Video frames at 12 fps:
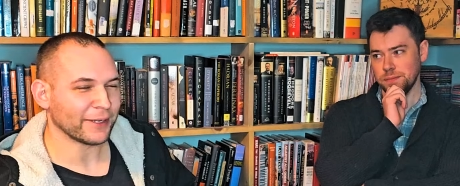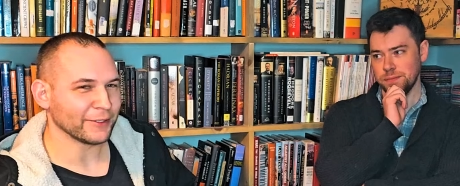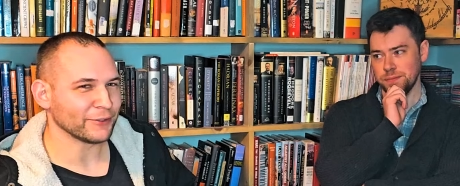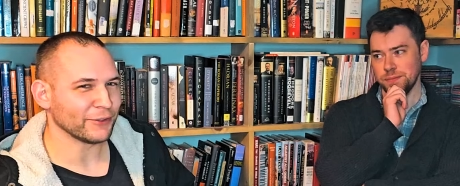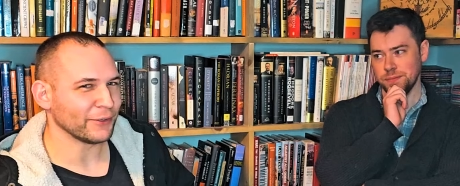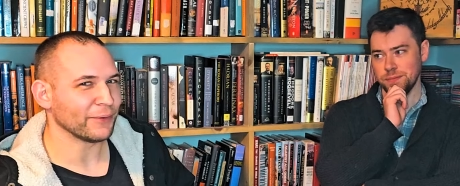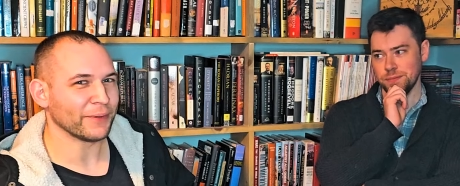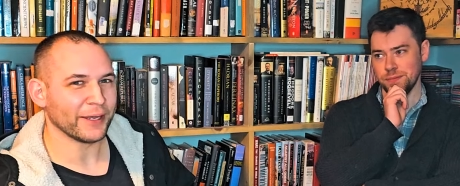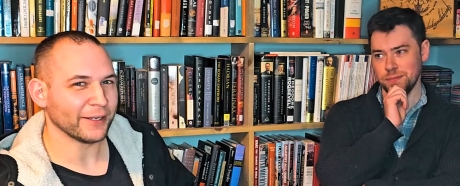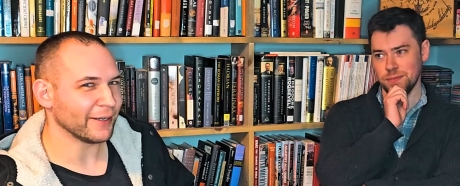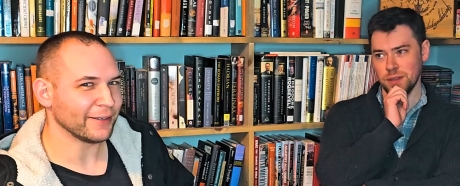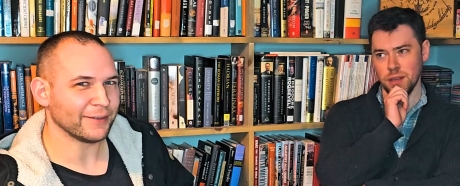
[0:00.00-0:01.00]
Speaker 1: feel like I should know
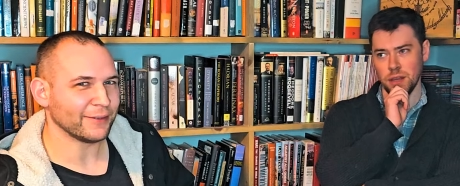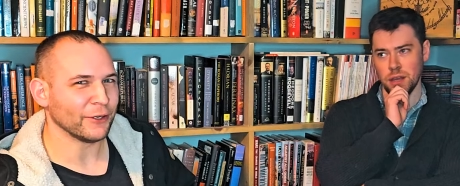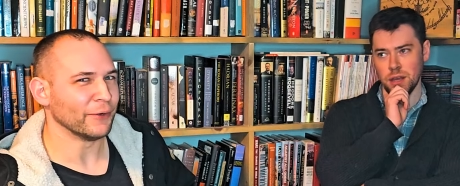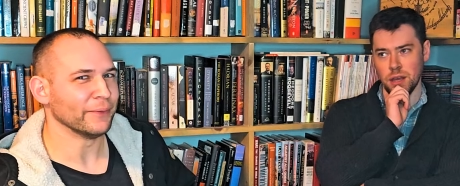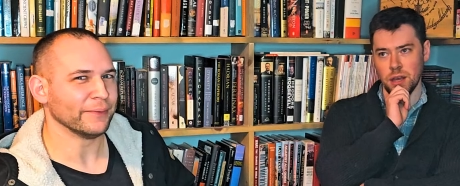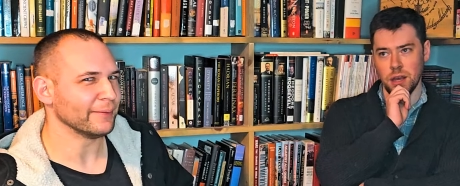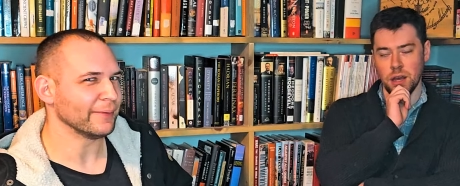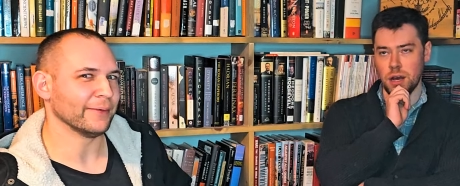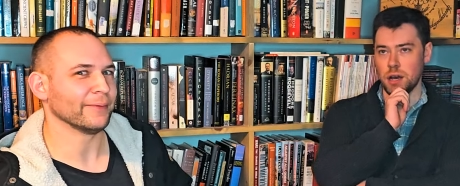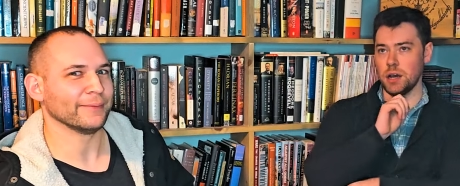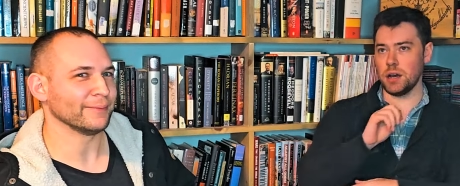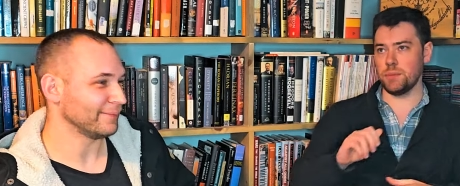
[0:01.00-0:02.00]
that, and I don't.
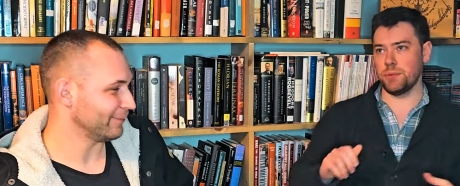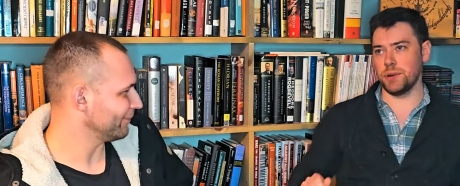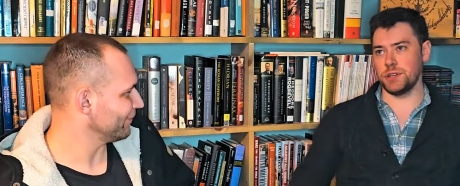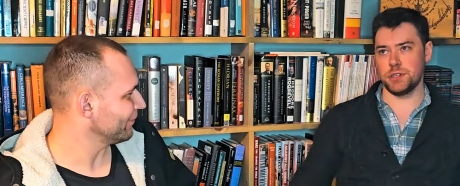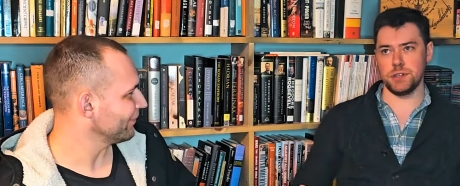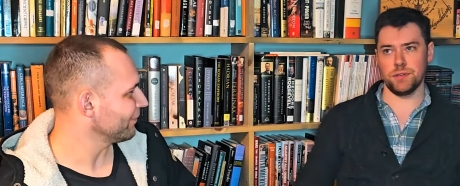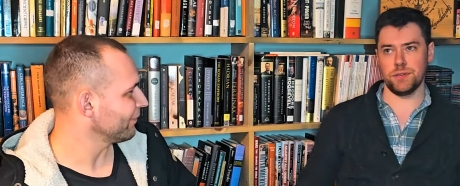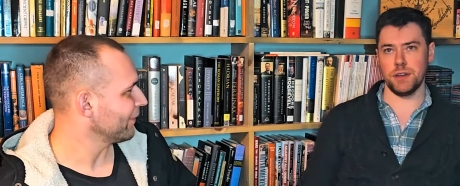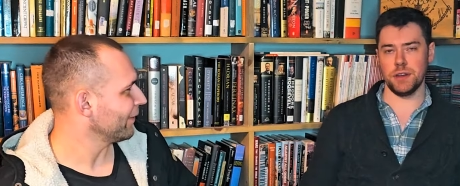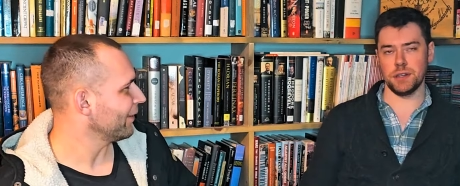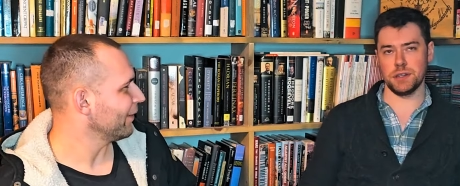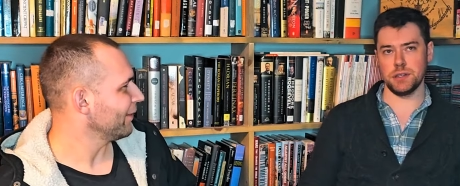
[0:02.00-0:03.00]
British
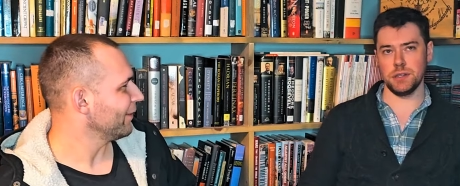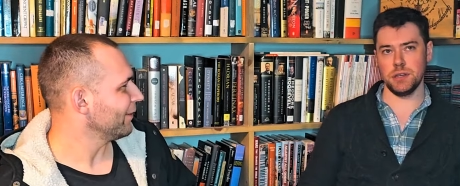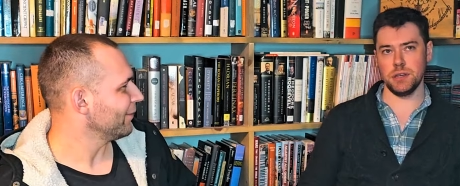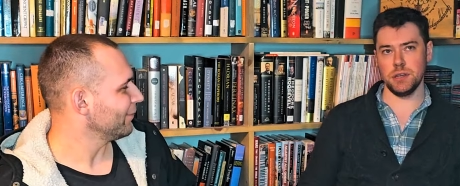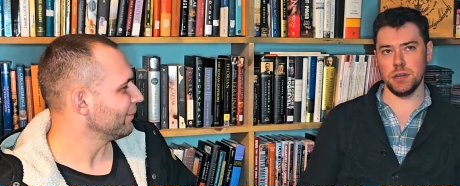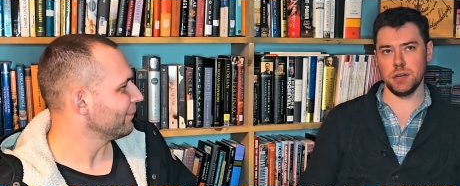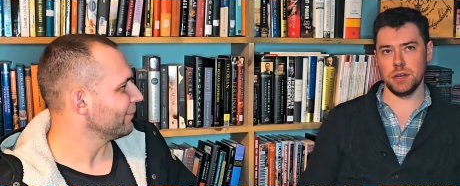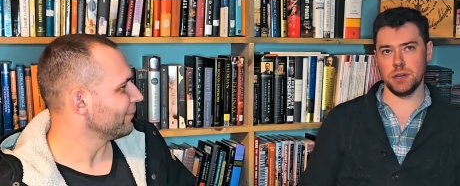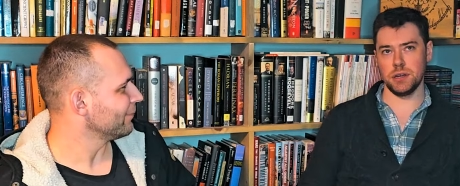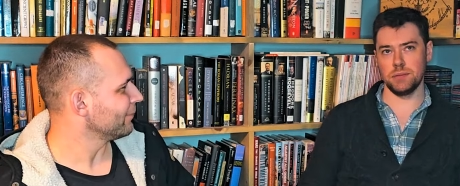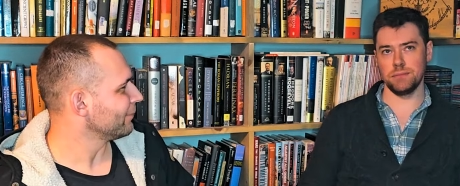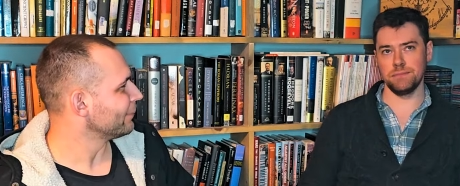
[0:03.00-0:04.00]
fantasy. You
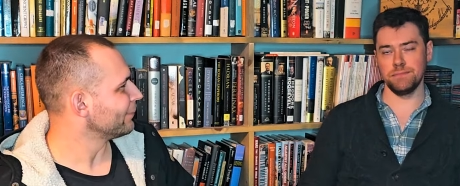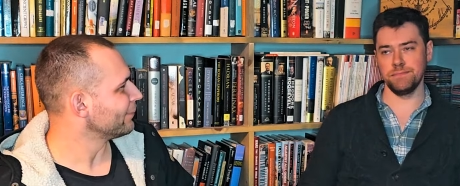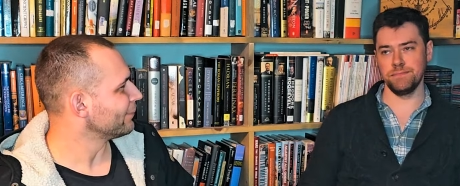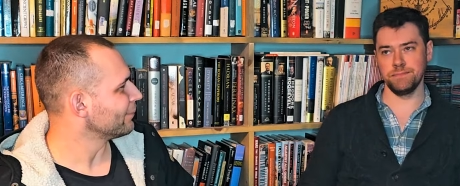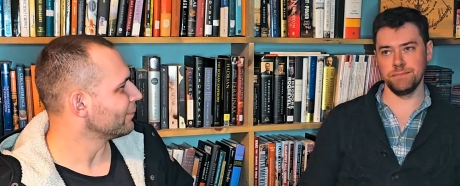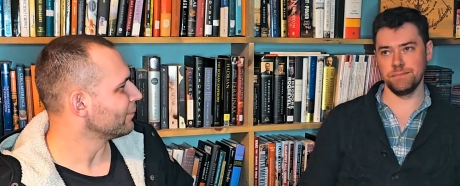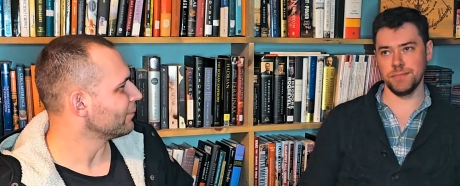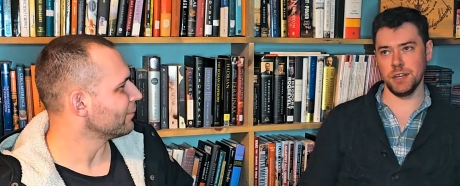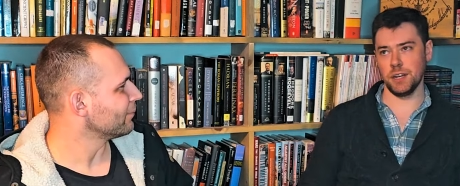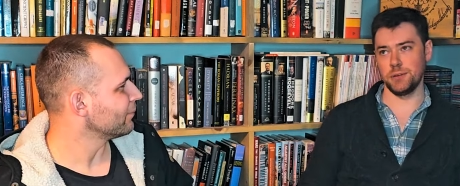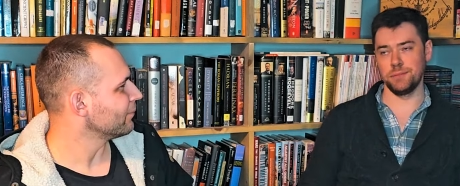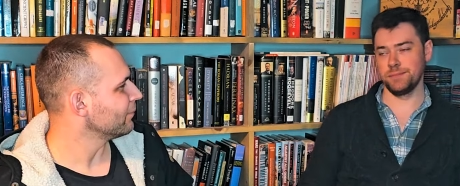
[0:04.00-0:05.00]

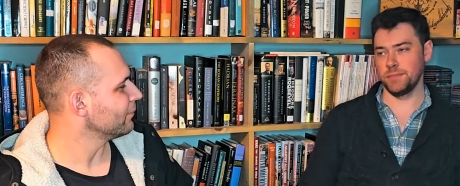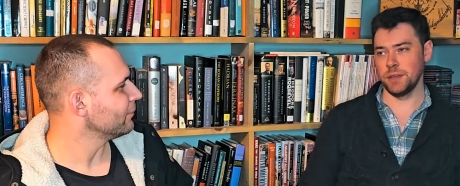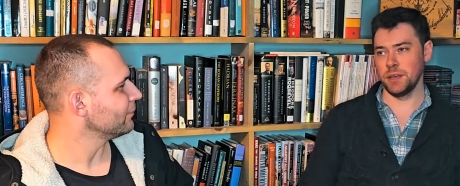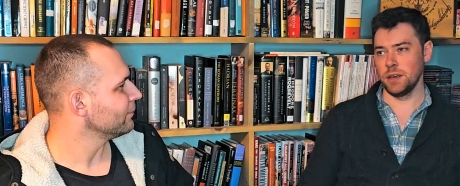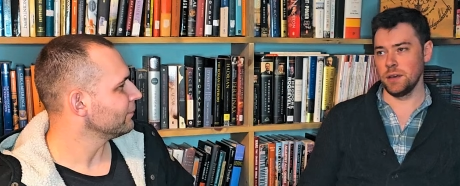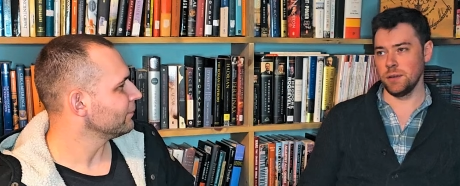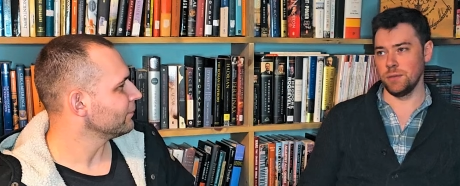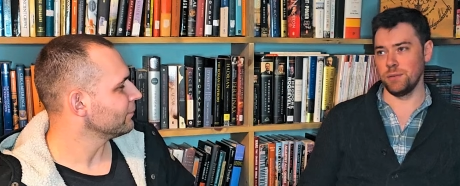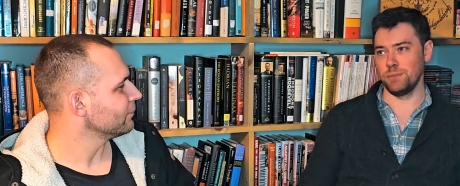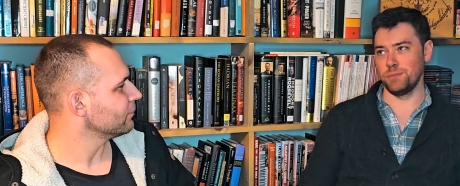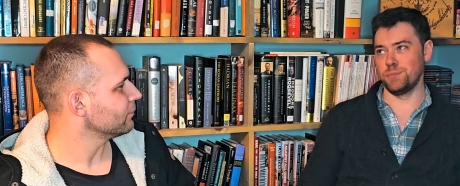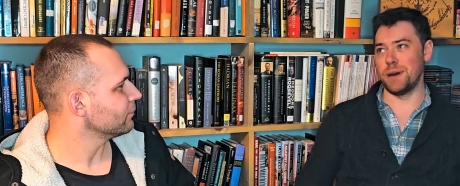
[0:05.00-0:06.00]
know,
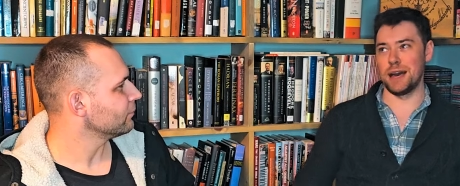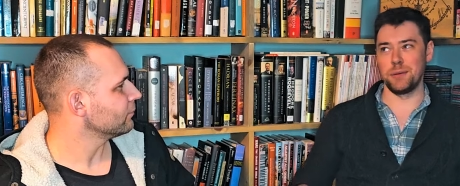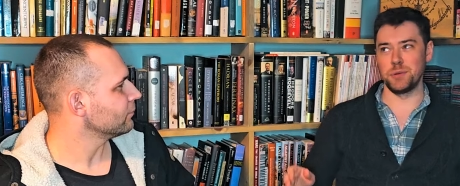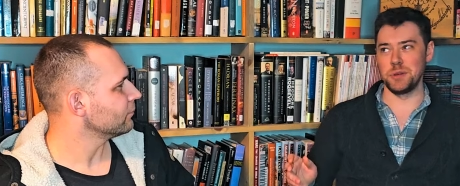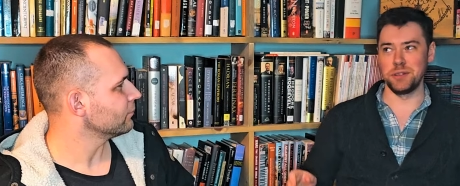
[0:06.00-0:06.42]
battle